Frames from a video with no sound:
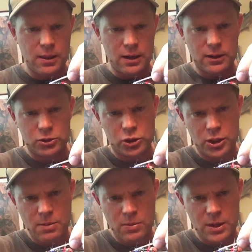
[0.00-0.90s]
and then I'll
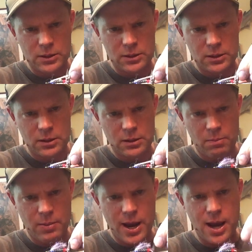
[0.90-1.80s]
trim this,
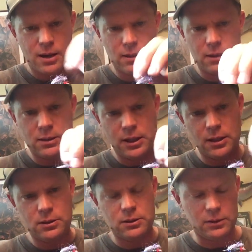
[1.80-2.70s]
the back of the
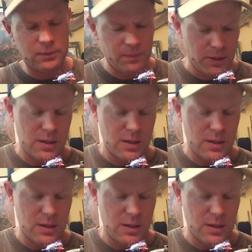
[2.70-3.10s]
tinsel,